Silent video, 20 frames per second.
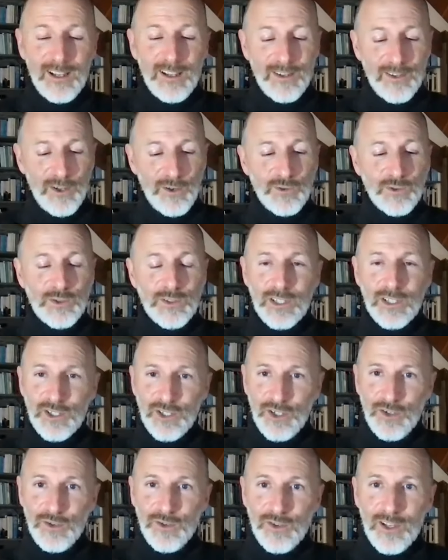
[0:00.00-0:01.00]
those are the
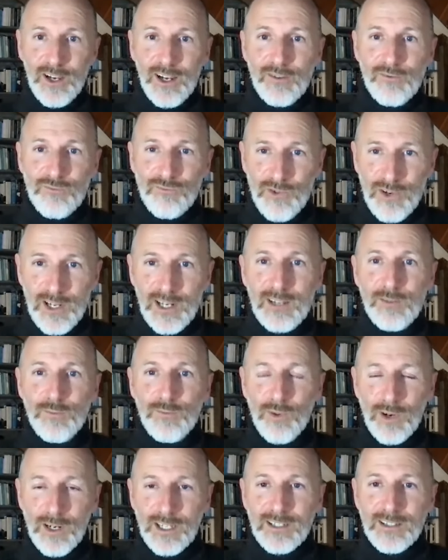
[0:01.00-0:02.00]
two that I really
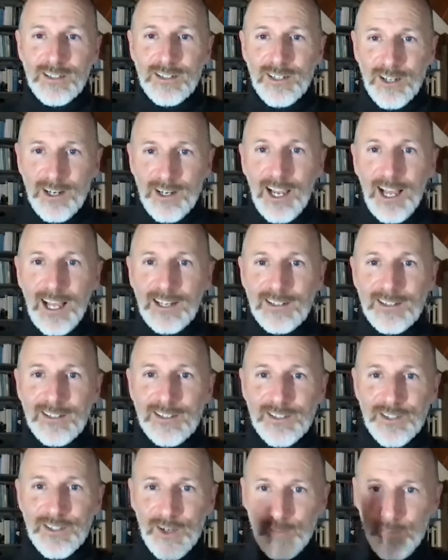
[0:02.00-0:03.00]
wanted to look at.
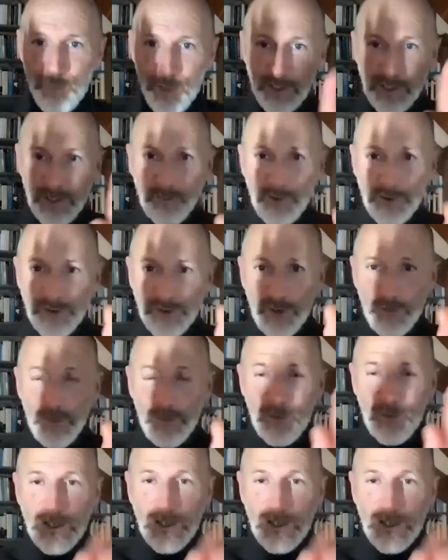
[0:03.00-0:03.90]
And so I put them on top of my